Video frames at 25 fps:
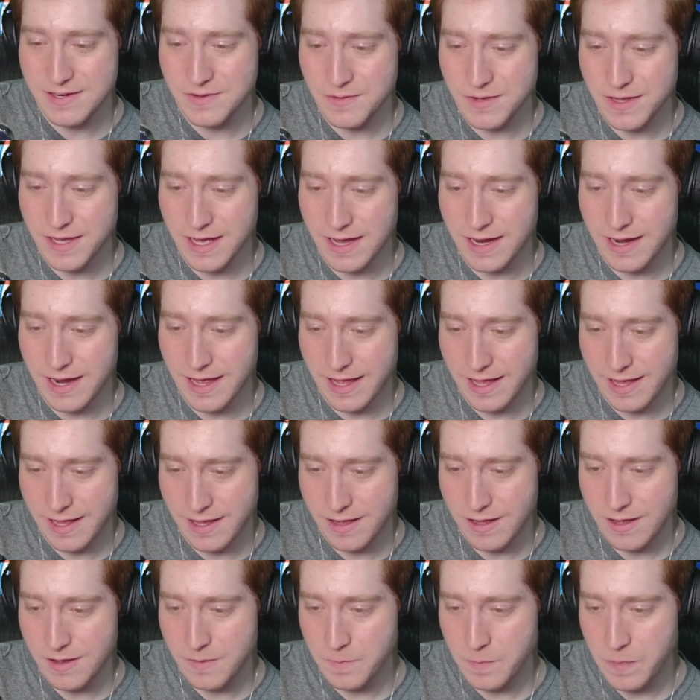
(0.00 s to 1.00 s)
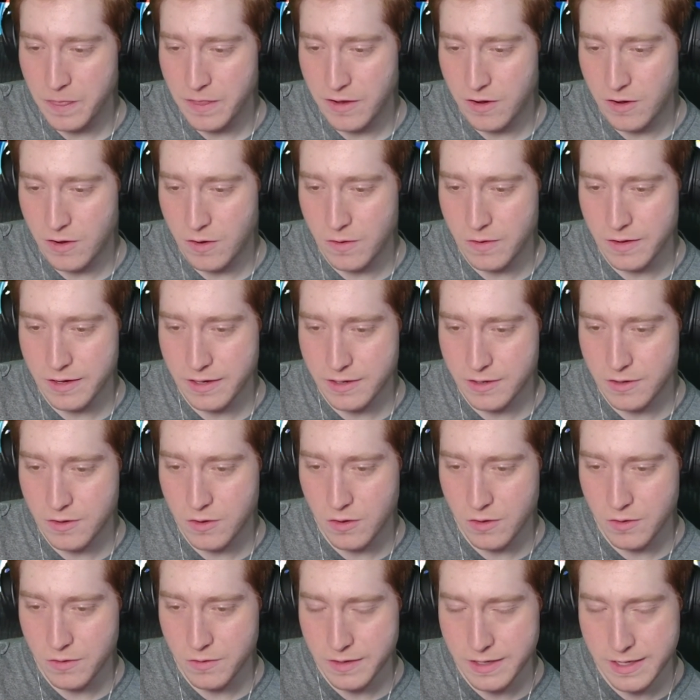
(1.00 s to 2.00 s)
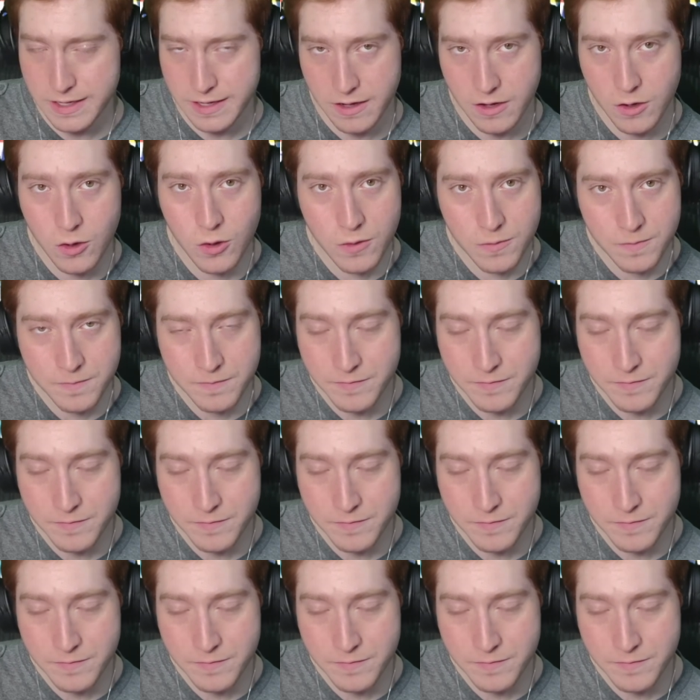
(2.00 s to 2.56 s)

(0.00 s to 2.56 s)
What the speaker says: we got a Oricorio,